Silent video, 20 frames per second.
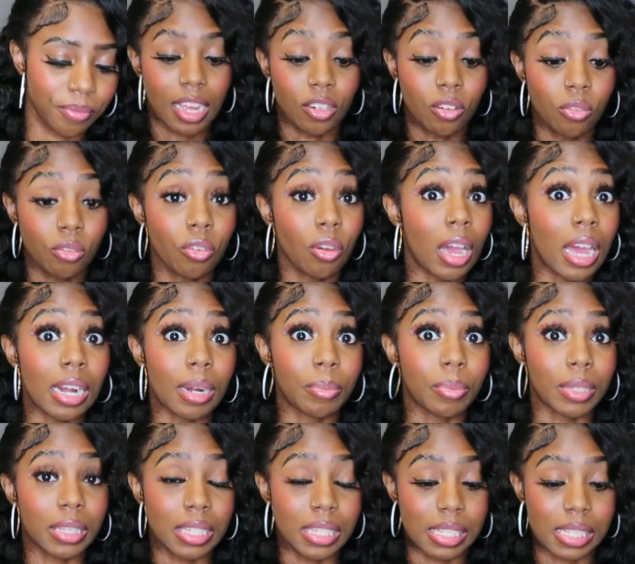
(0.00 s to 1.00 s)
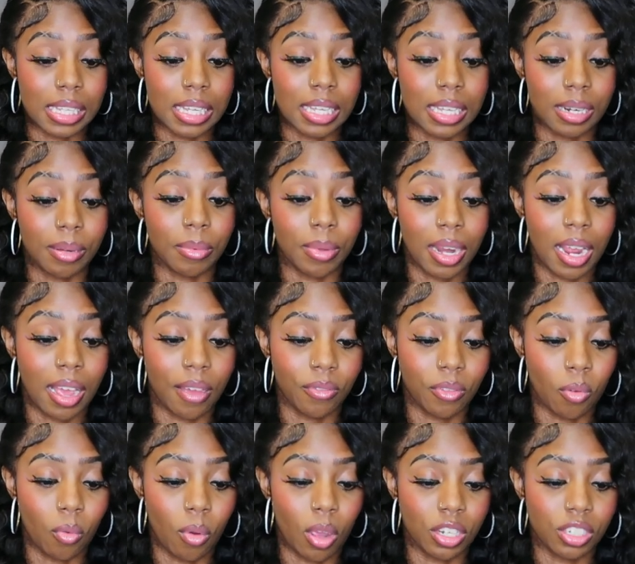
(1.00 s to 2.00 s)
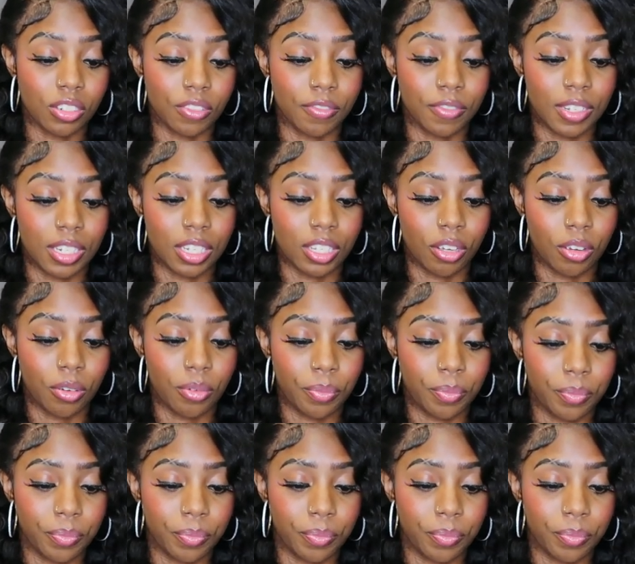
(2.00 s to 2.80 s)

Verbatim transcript: I don't know how to put these in. I'm gonna have to watch a video.